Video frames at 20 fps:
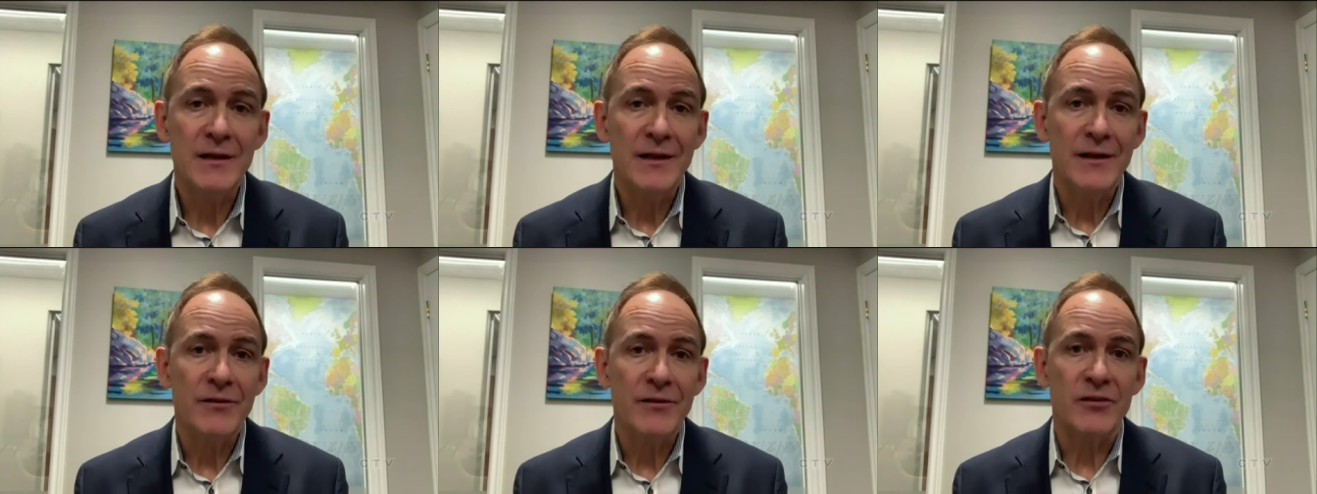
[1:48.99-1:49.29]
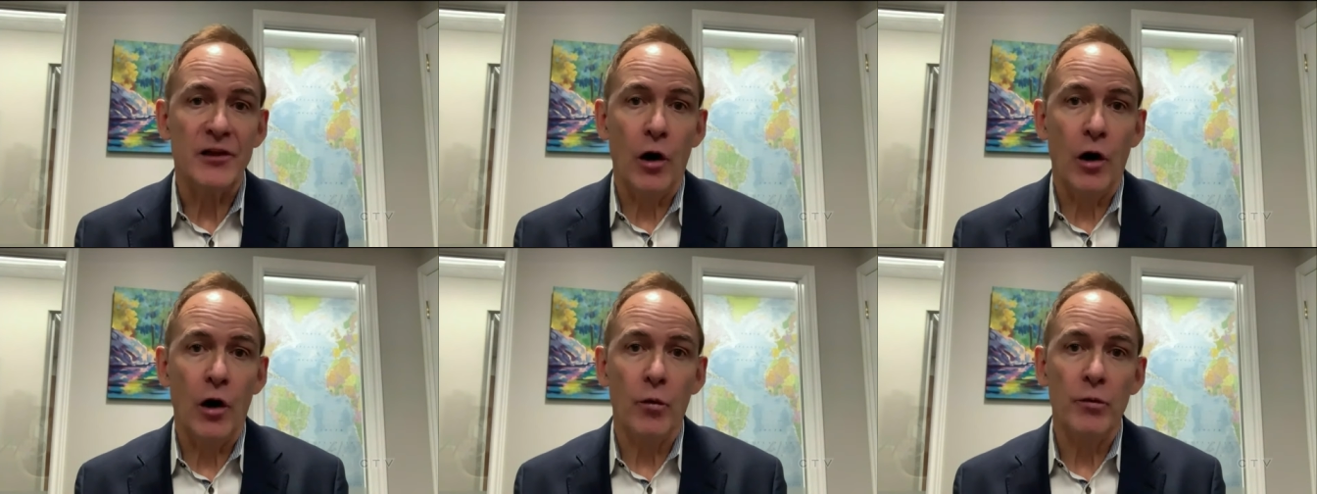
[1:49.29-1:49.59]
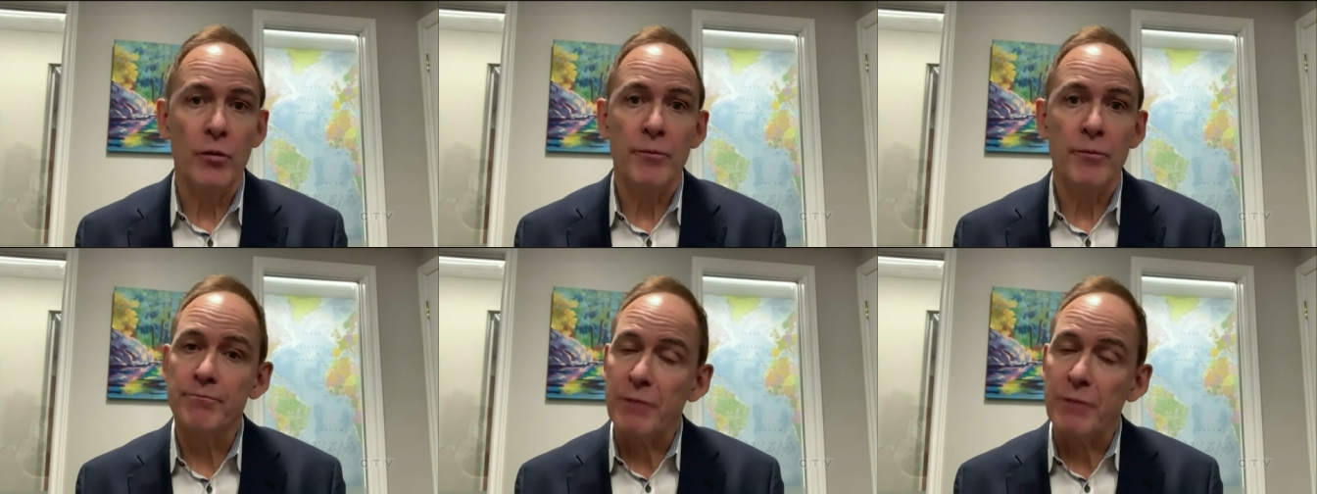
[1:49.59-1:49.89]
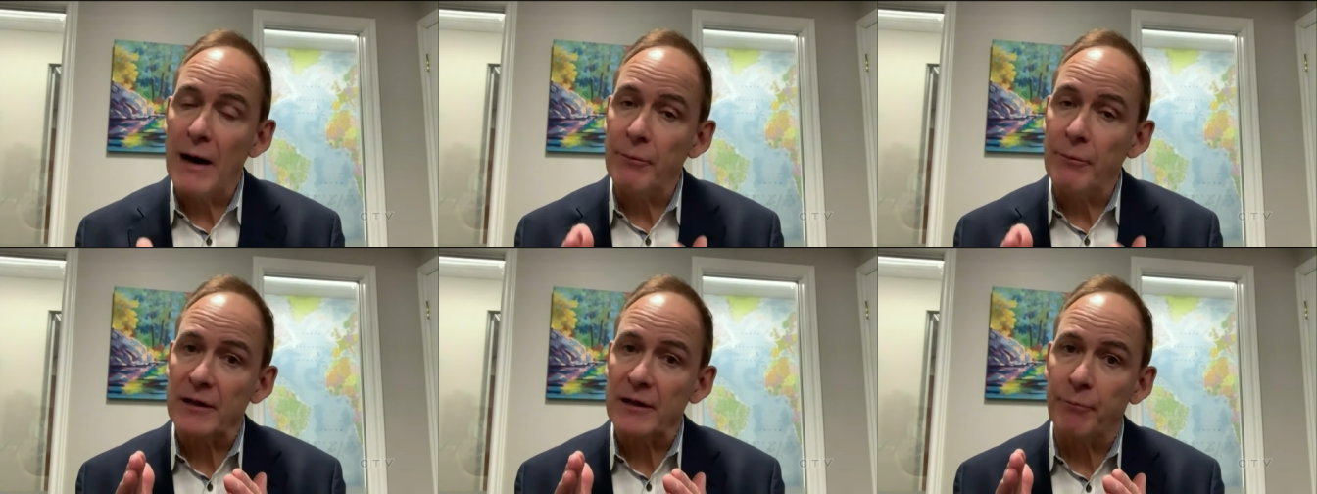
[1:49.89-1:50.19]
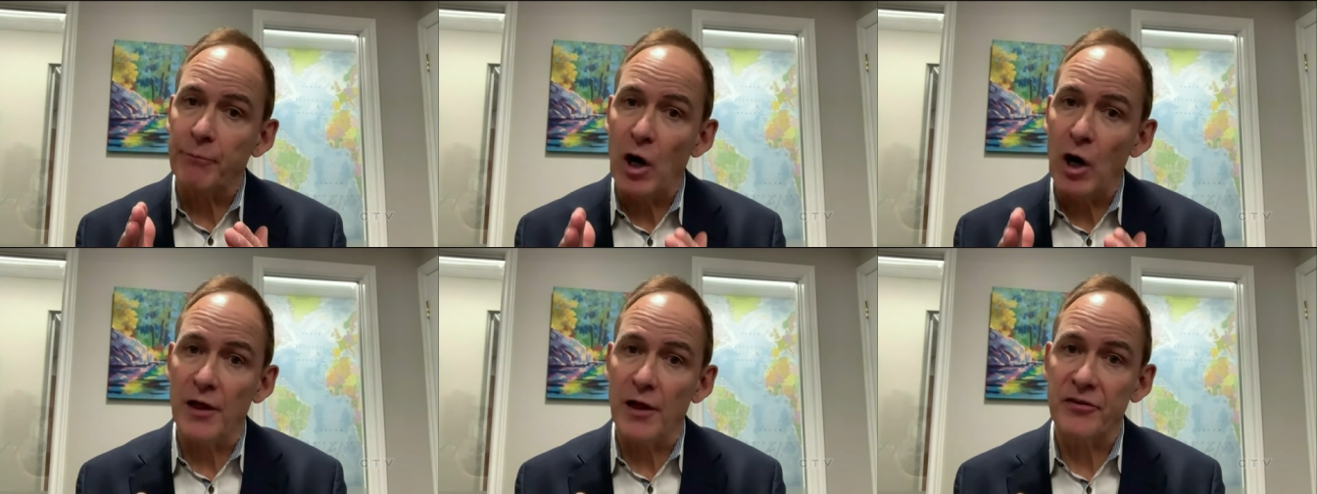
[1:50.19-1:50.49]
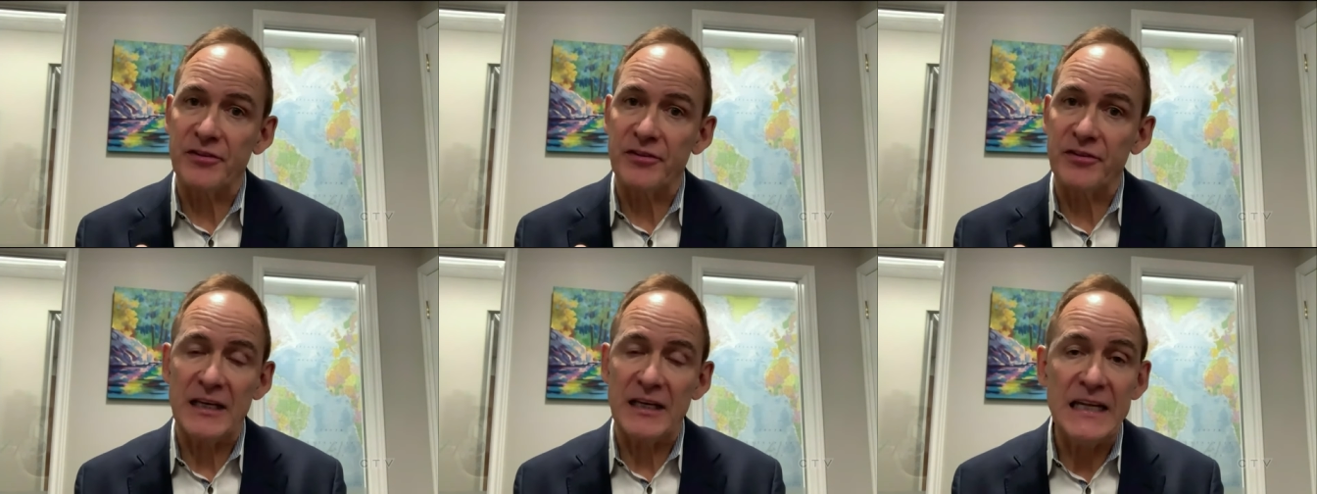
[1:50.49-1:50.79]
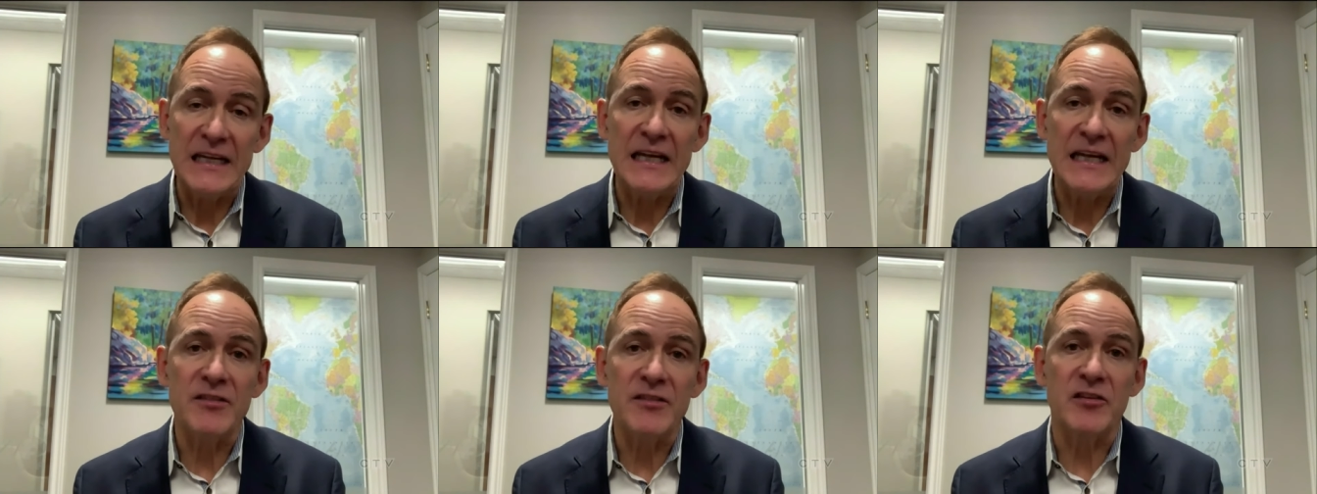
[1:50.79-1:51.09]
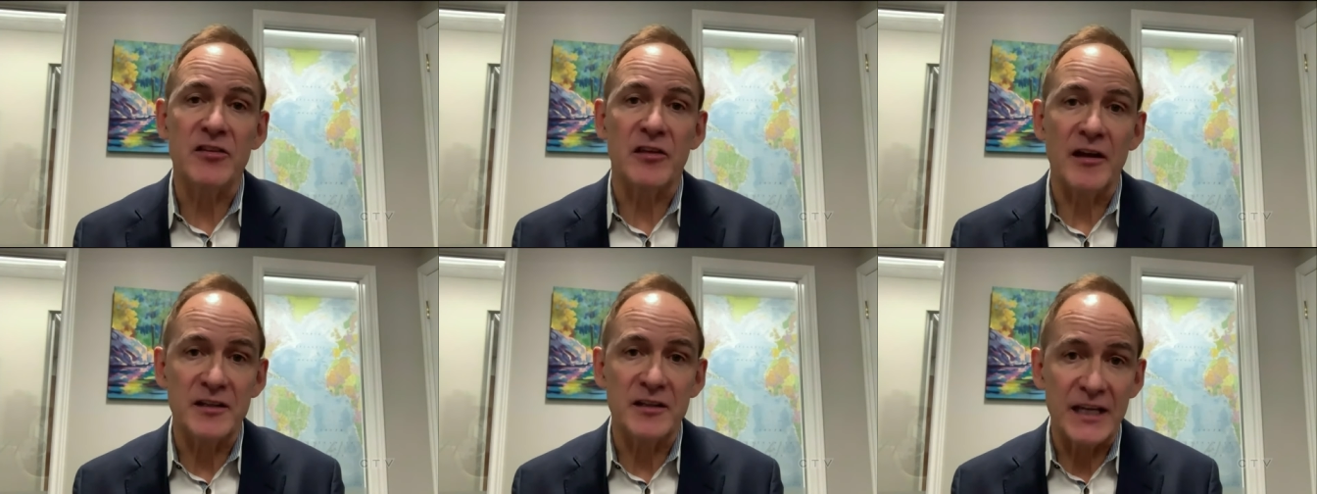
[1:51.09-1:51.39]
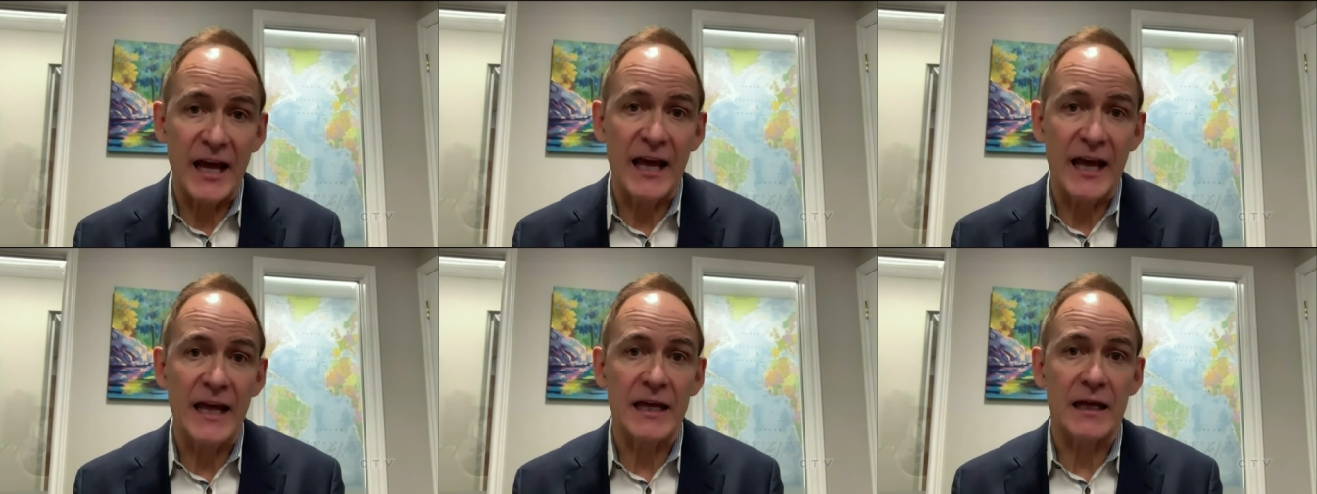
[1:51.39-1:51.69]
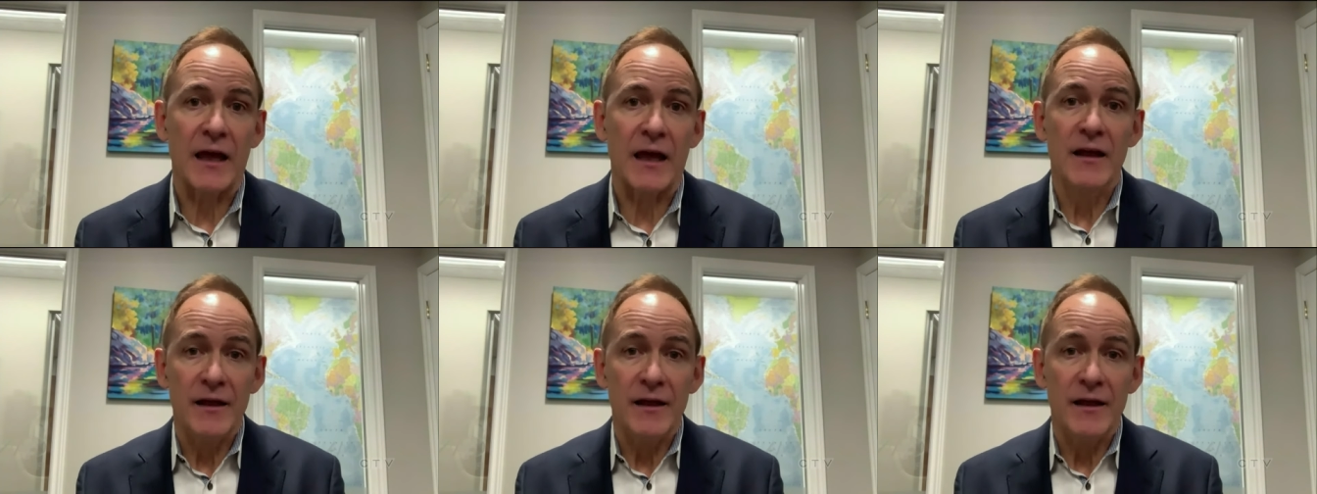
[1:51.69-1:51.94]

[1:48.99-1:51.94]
So, public policy needs to take